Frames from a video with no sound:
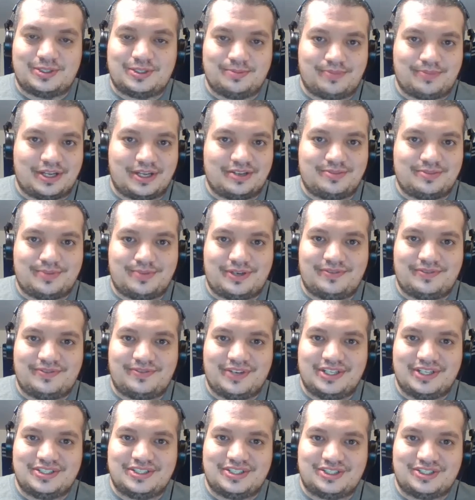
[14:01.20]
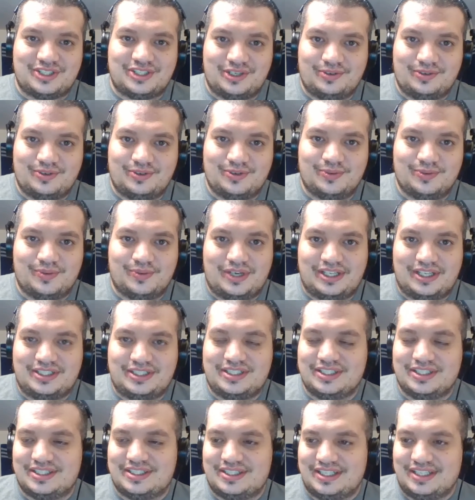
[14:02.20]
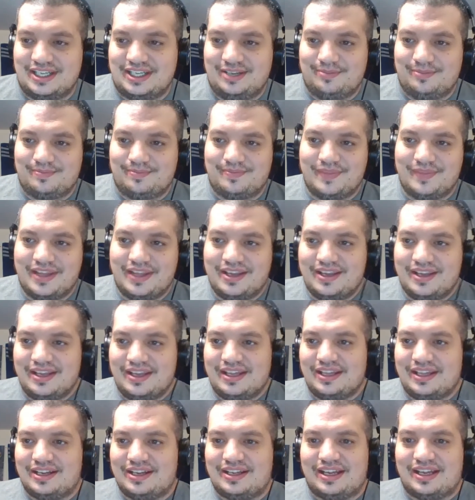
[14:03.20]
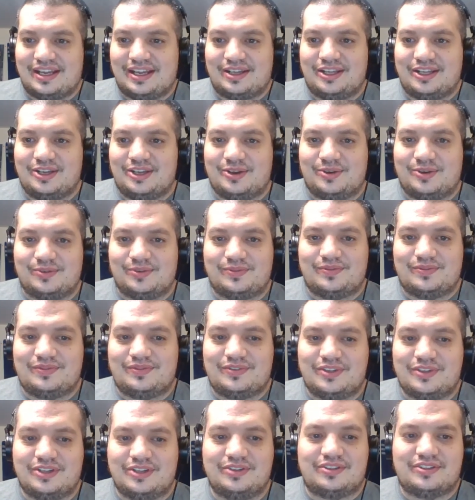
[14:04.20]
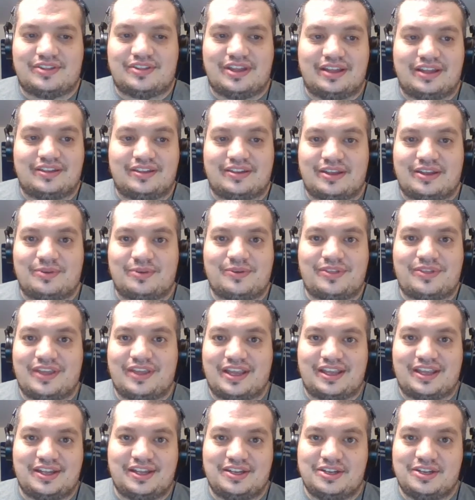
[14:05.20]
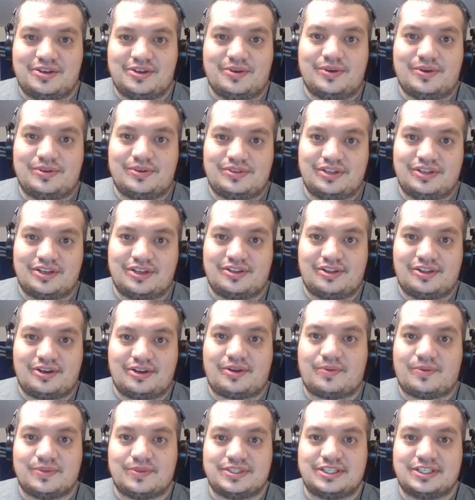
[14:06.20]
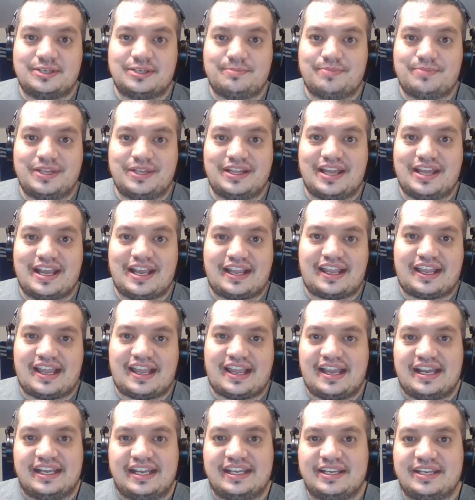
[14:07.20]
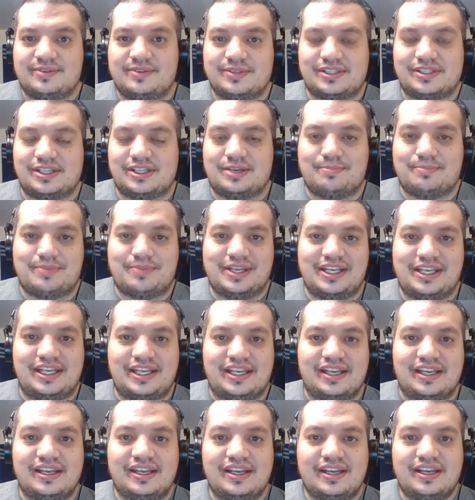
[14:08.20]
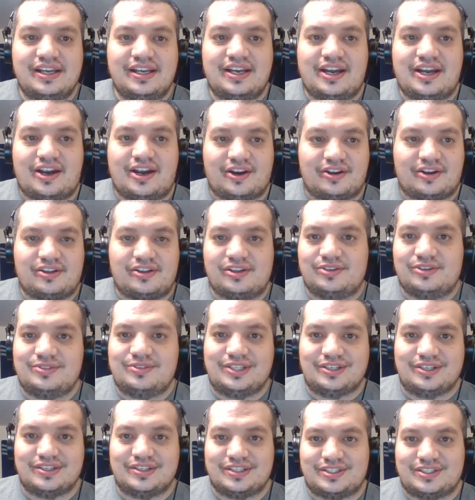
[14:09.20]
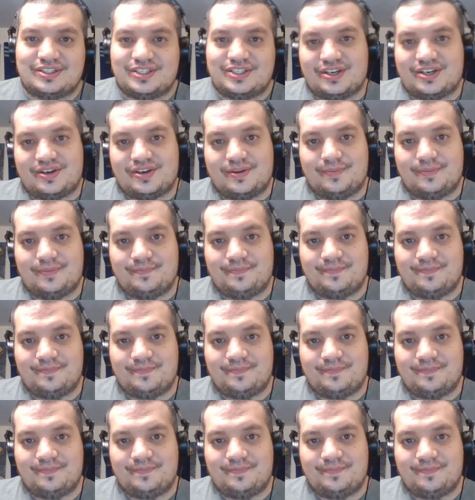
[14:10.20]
of baseball fans in general who watched this team, like, you know, they were thinking, yo, Leclerc was going to be that guy. He was going to be our closer this year.